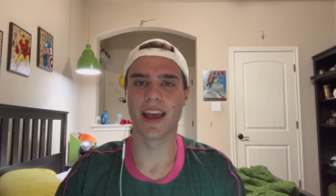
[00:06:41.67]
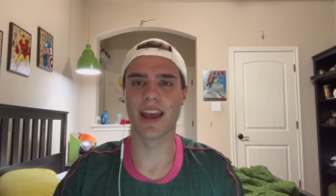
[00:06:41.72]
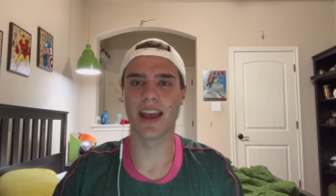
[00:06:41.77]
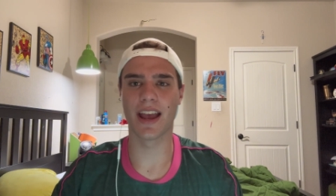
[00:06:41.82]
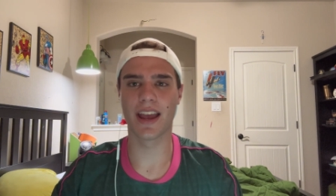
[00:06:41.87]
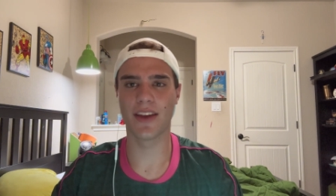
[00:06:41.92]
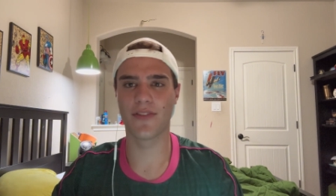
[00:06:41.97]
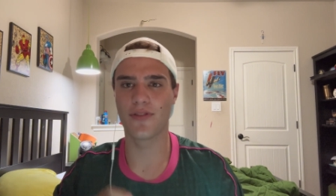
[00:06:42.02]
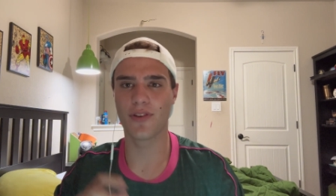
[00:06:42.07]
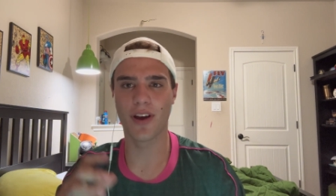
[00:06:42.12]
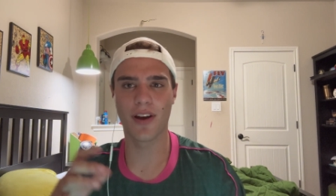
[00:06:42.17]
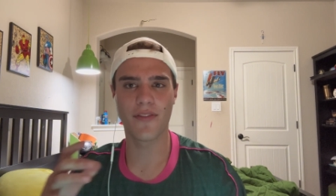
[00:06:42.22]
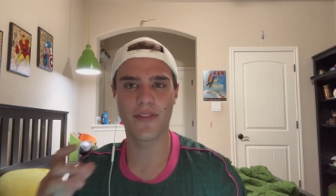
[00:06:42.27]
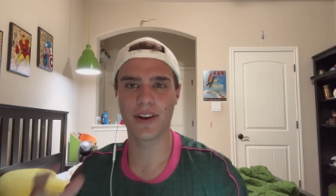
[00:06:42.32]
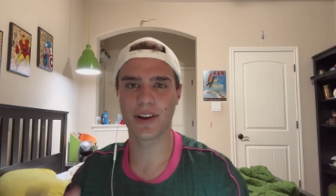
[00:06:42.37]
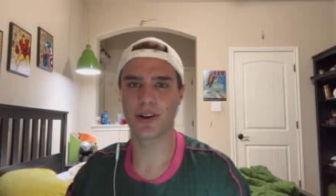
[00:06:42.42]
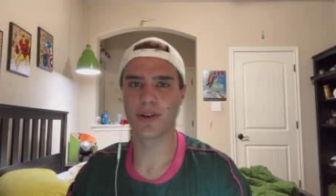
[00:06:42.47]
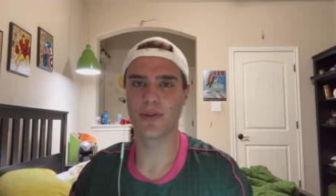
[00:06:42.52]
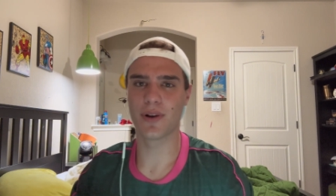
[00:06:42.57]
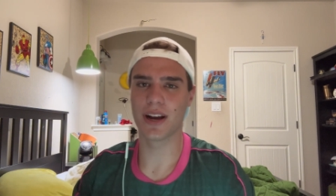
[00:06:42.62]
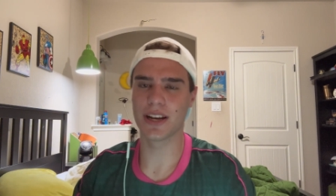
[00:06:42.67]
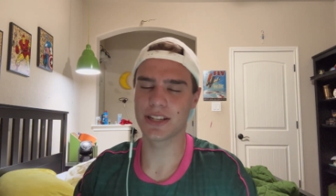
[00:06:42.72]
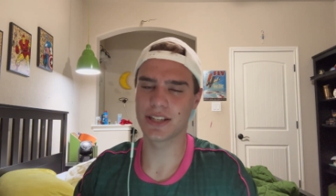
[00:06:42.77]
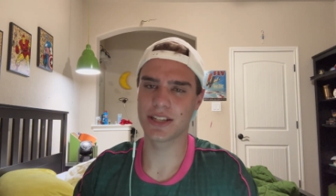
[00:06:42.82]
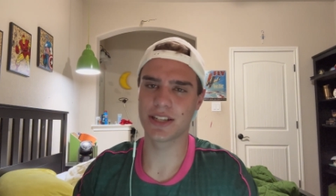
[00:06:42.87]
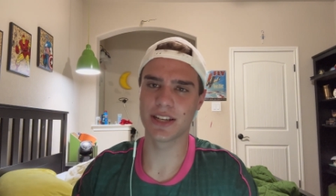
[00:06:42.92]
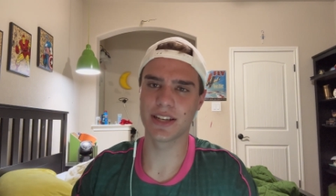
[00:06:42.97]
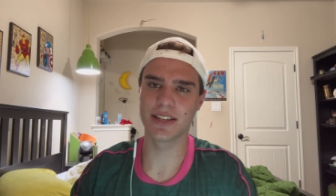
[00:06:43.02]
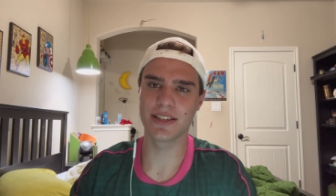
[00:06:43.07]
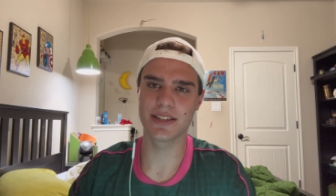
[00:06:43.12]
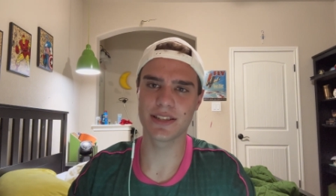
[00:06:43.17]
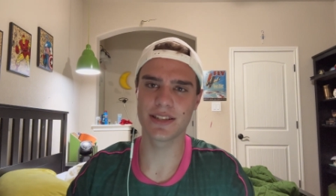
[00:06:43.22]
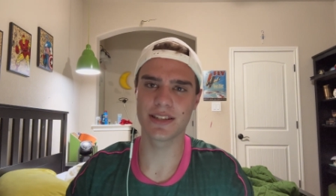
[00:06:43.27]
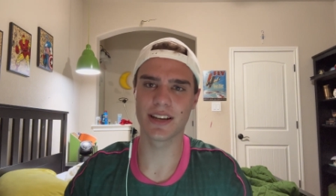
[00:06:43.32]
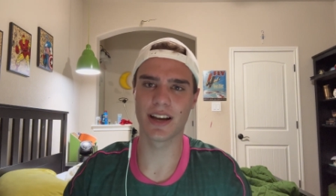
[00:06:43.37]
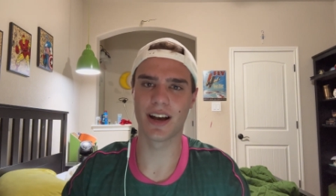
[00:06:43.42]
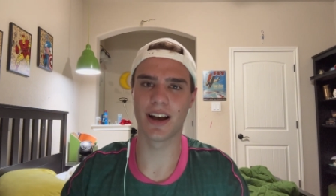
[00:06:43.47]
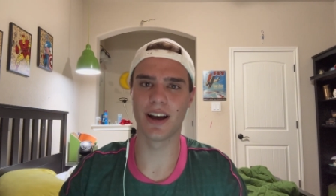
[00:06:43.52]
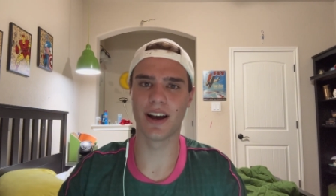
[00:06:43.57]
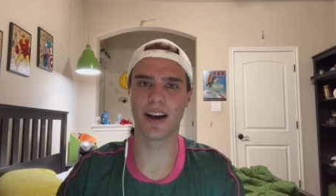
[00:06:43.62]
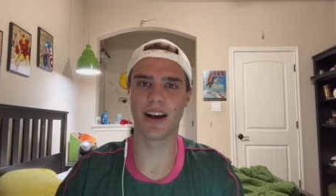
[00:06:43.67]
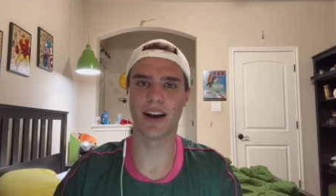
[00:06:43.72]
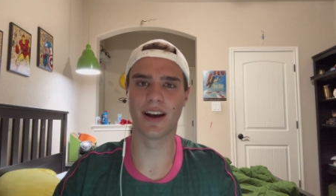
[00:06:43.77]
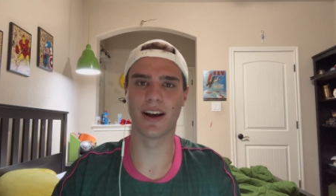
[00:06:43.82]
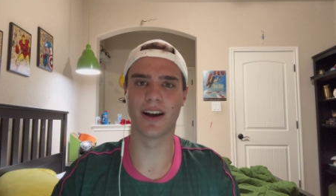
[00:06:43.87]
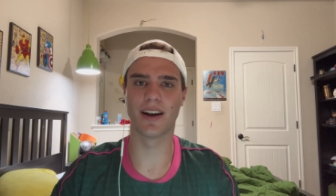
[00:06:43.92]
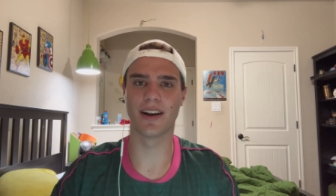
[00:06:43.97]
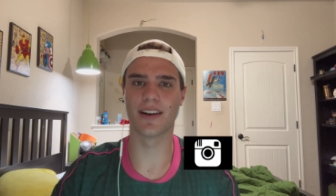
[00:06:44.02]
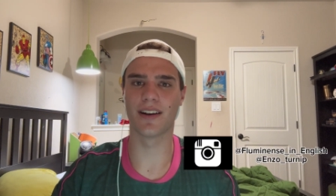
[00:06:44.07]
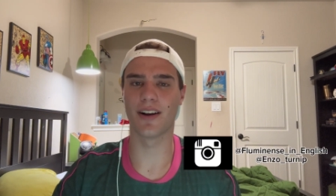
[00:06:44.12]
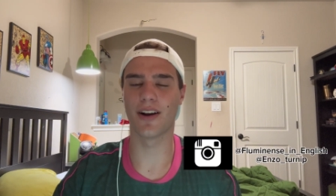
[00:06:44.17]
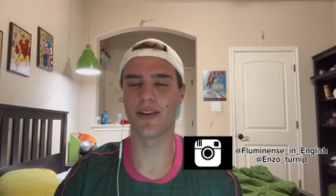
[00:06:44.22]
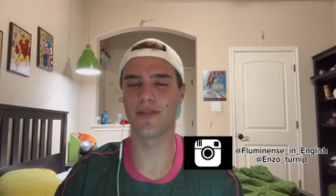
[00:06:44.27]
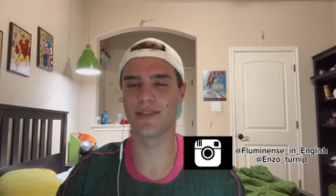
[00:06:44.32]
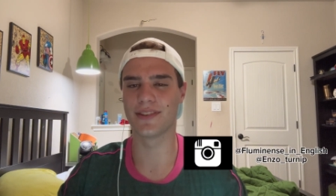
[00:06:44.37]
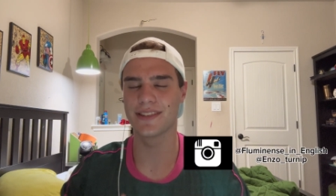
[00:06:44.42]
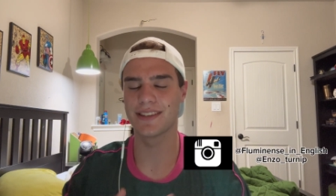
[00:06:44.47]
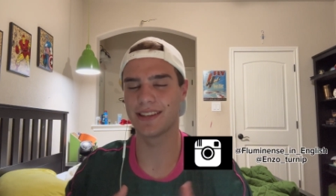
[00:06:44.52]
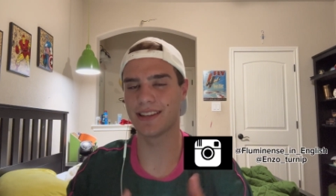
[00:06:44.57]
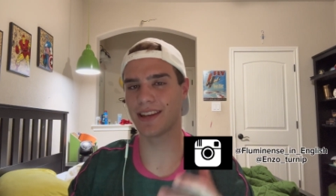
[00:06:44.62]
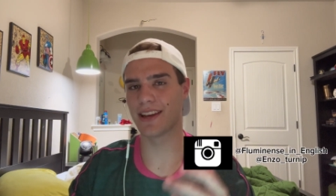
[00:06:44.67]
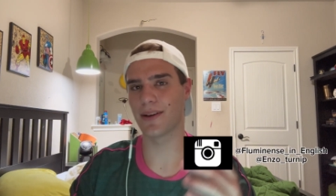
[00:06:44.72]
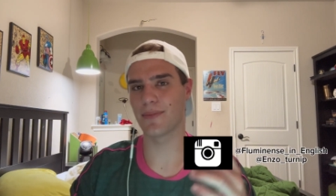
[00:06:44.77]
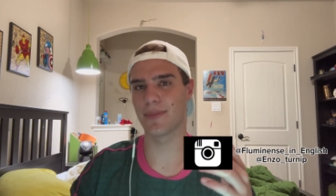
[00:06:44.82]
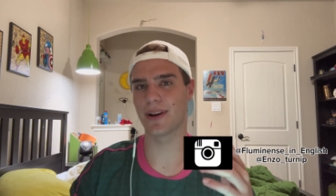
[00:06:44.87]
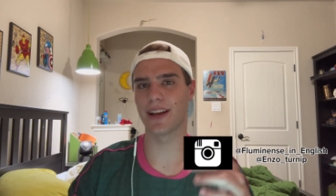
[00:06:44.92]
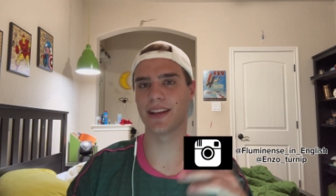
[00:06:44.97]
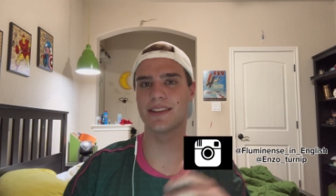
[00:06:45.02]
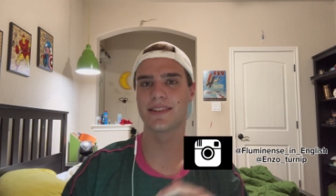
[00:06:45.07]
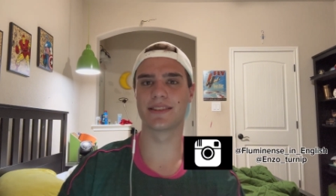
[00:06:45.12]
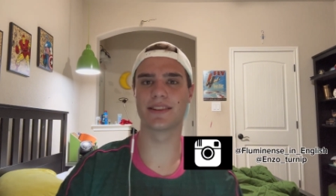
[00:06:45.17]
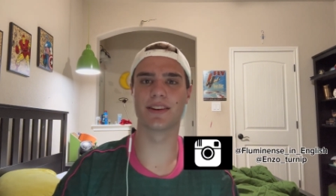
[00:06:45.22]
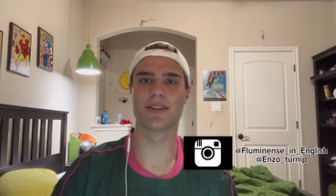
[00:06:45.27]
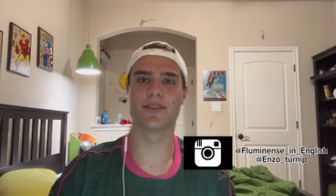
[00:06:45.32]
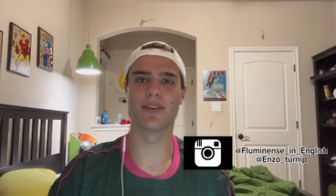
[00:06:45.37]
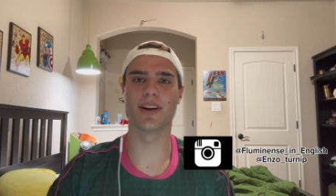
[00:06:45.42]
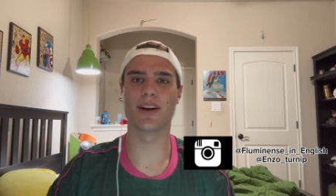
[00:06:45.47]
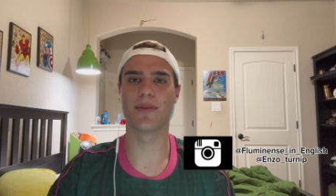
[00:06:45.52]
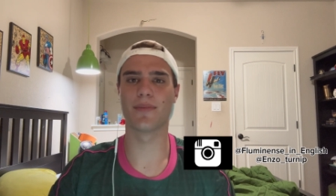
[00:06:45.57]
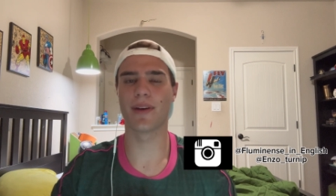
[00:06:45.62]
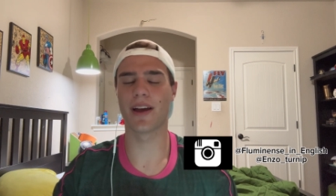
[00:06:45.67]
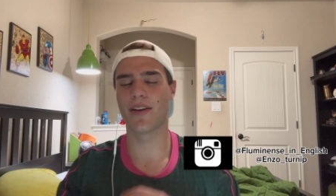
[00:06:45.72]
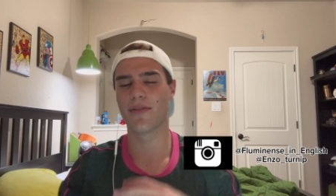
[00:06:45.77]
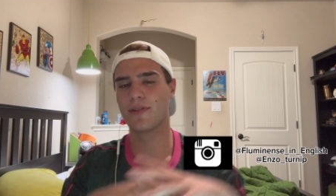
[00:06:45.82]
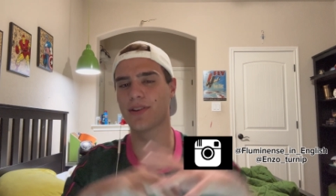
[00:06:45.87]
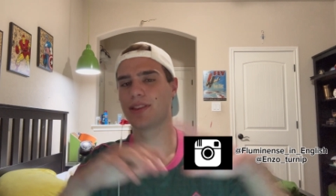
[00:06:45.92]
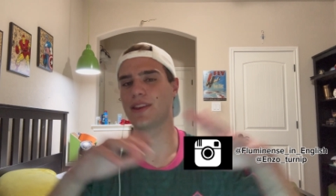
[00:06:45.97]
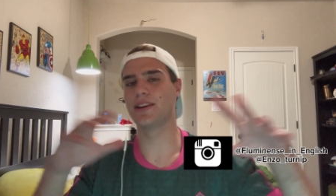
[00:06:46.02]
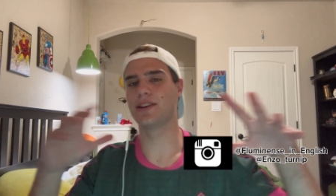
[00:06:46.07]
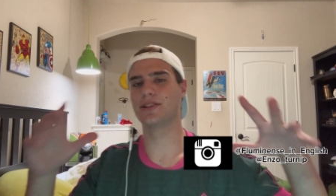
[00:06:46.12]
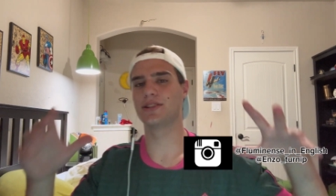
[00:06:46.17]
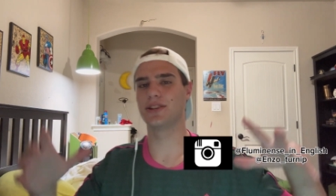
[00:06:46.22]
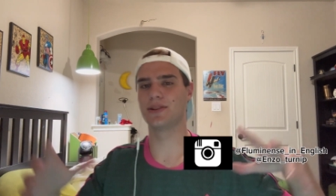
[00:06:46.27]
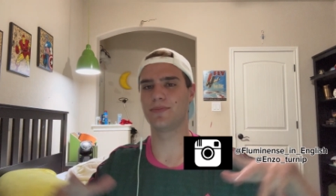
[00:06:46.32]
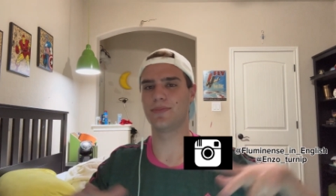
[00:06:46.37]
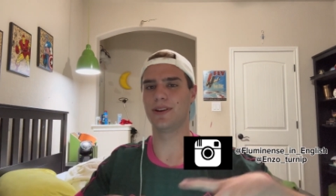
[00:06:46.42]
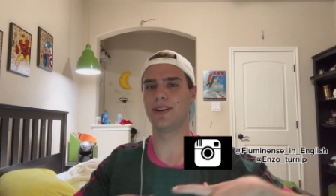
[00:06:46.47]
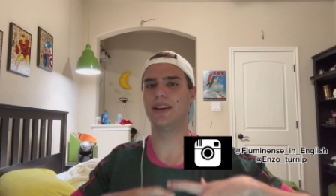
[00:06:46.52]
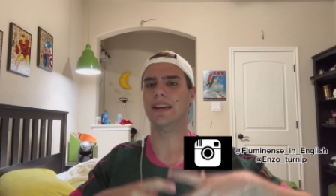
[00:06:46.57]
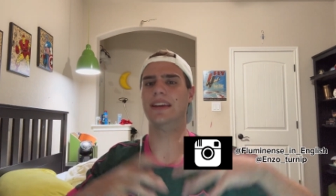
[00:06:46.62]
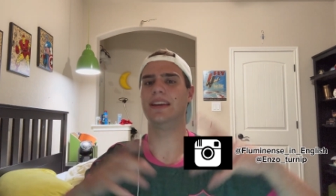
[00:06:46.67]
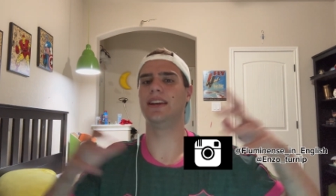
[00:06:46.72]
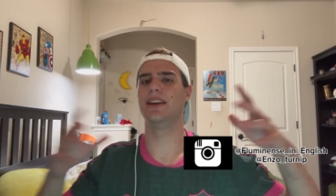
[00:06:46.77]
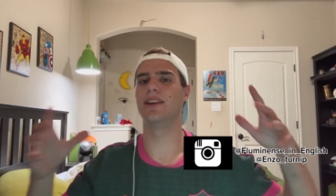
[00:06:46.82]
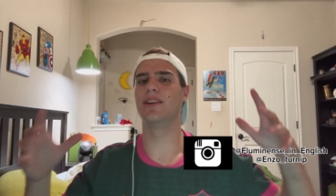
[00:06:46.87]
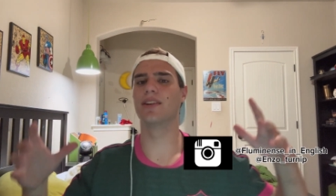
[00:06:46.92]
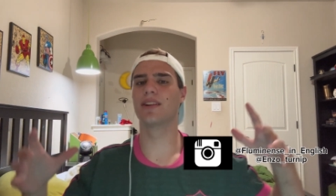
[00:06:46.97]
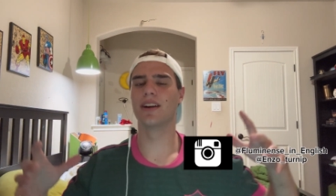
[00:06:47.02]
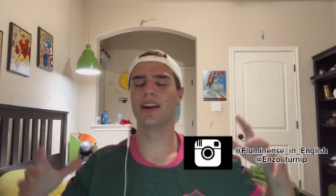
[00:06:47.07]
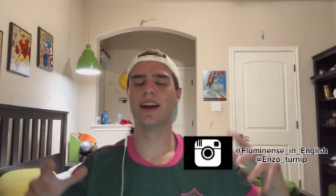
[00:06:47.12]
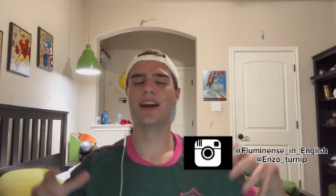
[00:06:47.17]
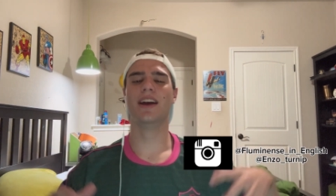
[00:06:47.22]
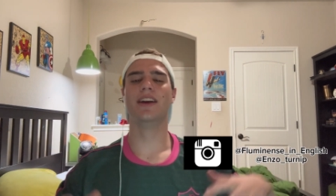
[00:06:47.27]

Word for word: if you have any questions, uh, obviously DM my Instagram. Everything should be here.